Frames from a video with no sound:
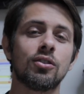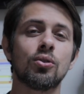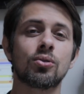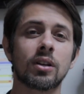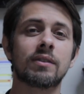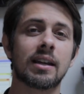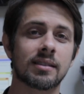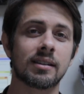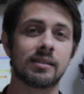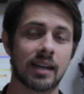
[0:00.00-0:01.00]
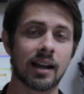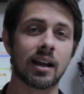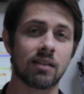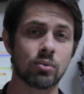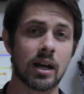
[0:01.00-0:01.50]
Usually if that
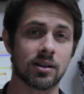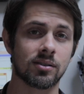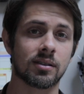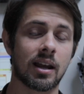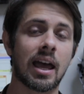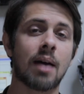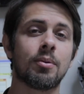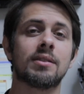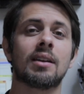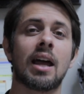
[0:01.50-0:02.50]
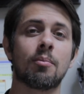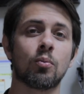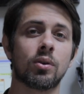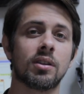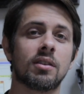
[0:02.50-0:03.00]
kind of reaction is going to happen, it's going to
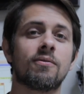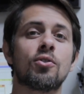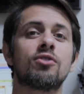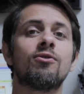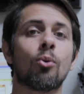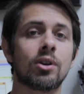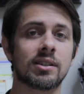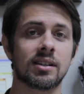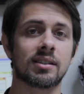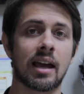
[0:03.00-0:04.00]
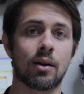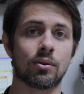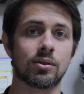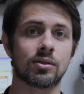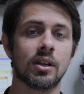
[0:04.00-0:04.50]
happen within the first 4 to 6
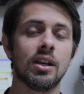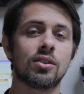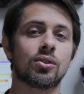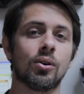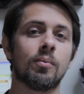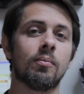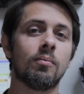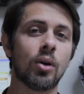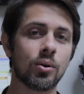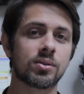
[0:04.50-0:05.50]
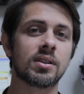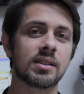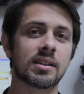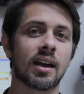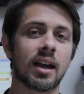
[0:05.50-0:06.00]
hours. So most of
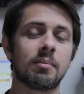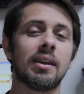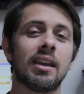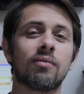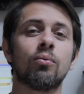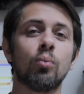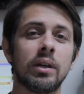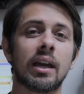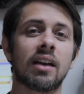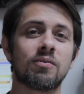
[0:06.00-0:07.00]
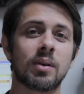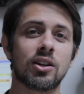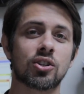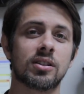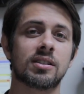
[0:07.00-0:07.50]
the time, if we have
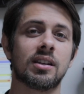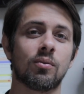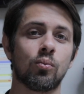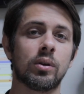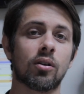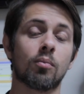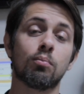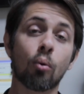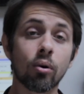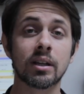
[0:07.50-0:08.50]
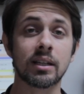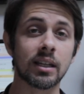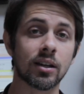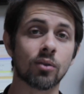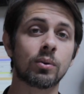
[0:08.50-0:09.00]
patients that we are boarding
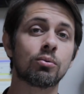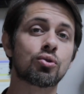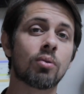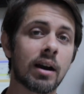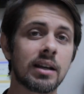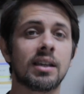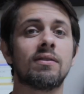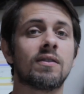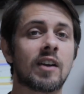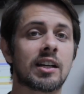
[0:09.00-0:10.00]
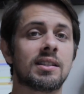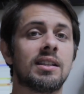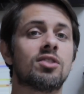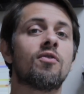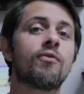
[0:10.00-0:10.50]
here, we will try to give the
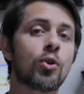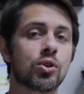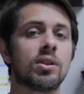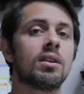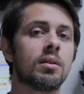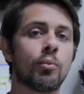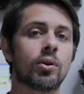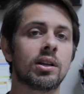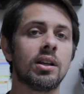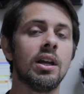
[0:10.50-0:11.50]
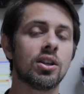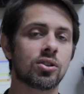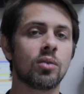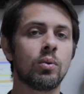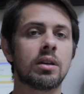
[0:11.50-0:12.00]
vaccines first thing in the morning
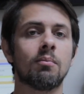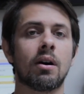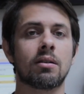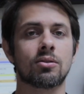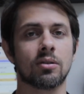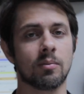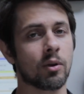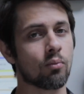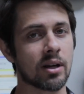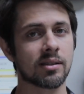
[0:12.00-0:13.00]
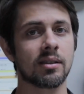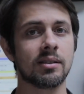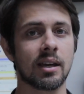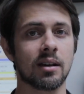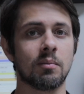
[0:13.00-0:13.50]
so that we can monitor them the rest of the
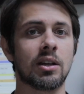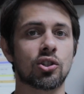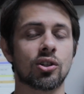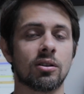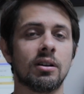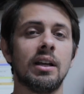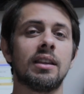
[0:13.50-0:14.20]
day to make sure